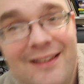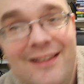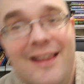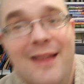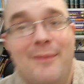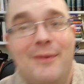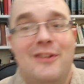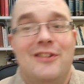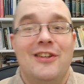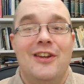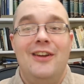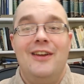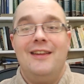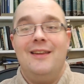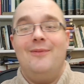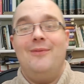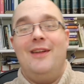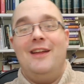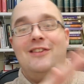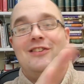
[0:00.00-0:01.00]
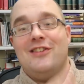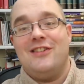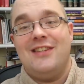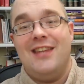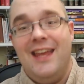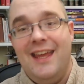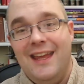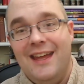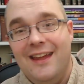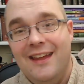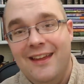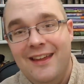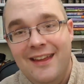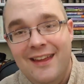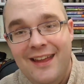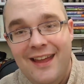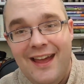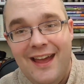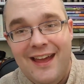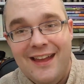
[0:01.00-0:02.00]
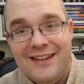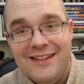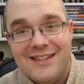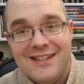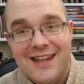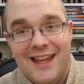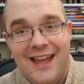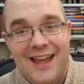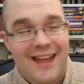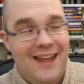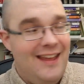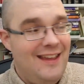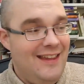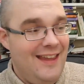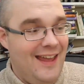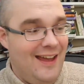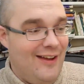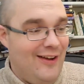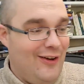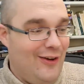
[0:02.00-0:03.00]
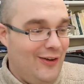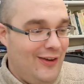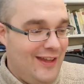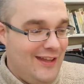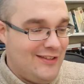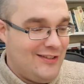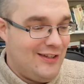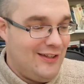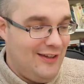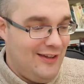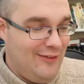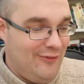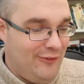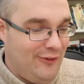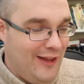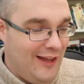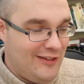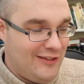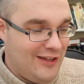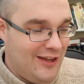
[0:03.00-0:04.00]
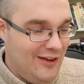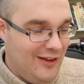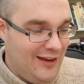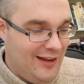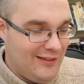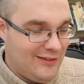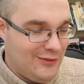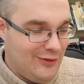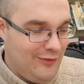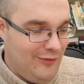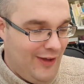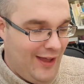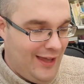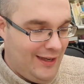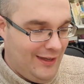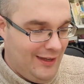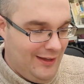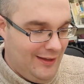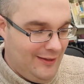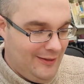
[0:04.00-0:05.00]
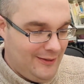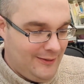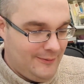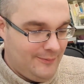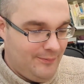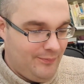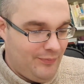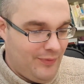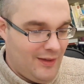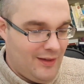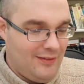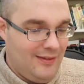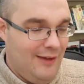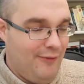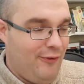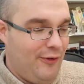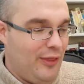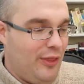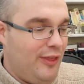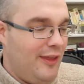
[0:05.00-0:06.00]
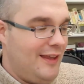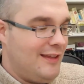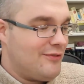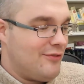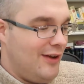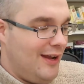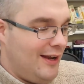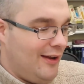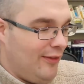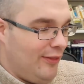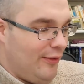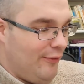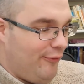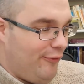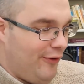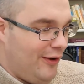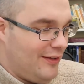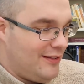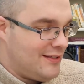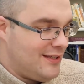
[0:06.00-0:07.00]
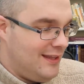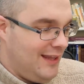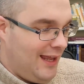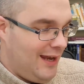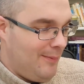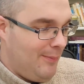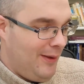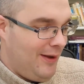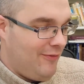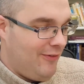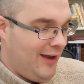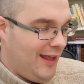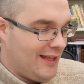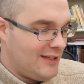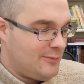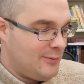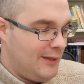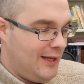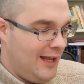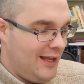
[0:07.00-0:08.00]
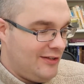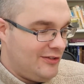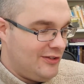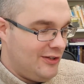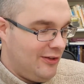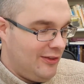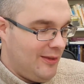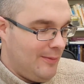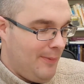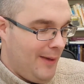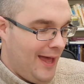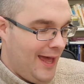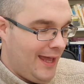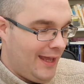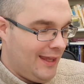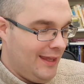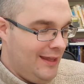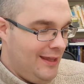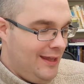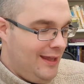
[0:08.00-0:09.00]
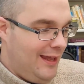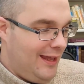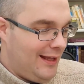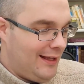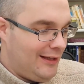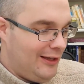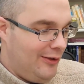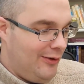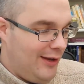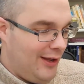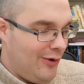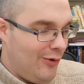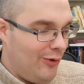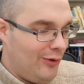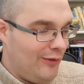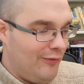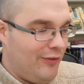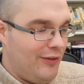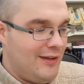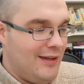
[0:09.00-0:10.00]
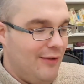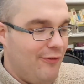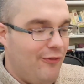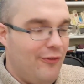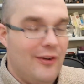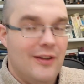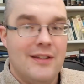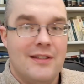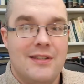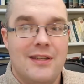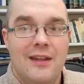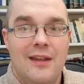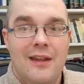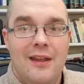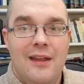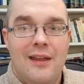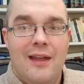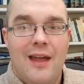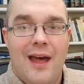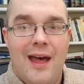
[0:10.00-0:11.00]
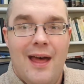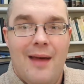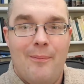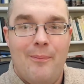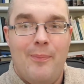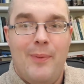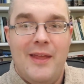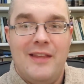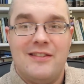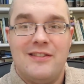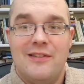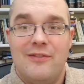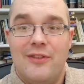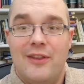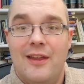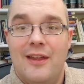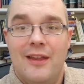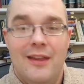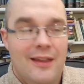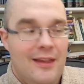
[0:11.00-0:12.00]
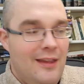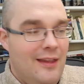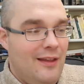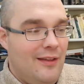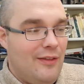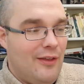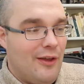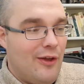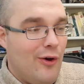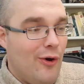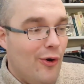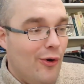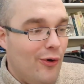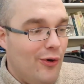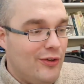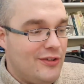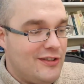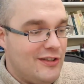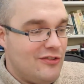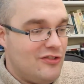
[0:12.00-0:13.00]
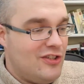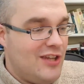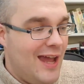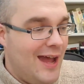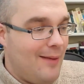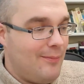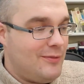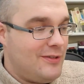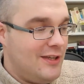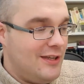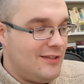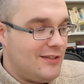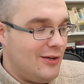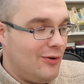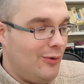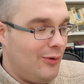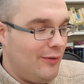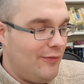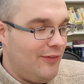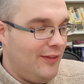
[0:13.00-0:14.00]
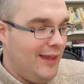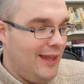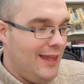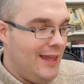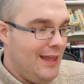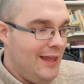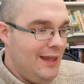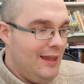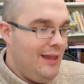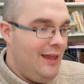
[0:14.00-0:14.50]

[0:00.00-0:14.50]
Let me show you them. They're just here. And uh, yeah, on each flashcard, I sort of had a different things written on the front and then a bit of an explanation on the back, including all of the different uh, bits of the, the course and chapters and all of the